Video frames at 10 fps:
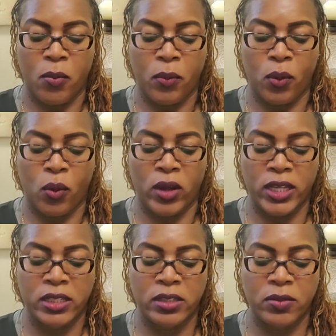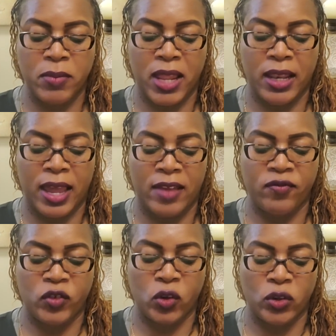Pour into my life
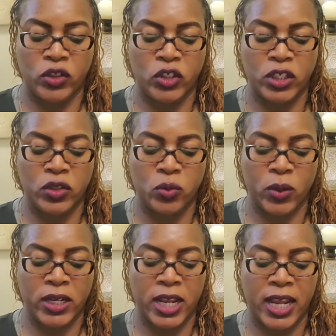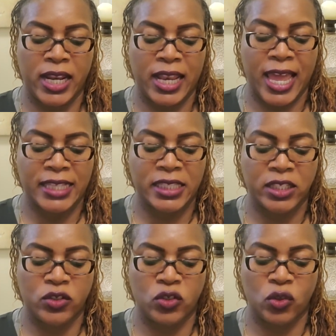your genuine and
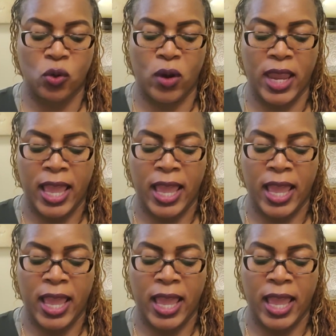lasting joy.